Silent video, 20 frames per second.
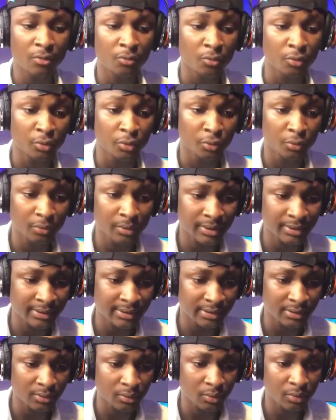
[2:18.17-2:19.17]
would want to
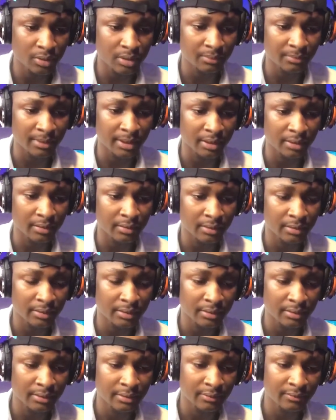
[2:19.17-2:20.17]
talk about,
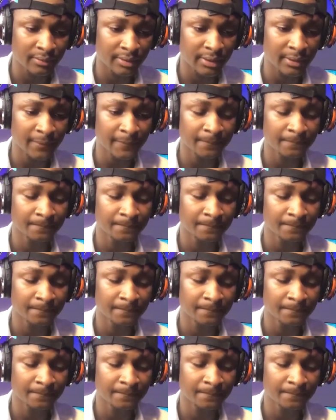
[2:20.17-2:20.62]
right?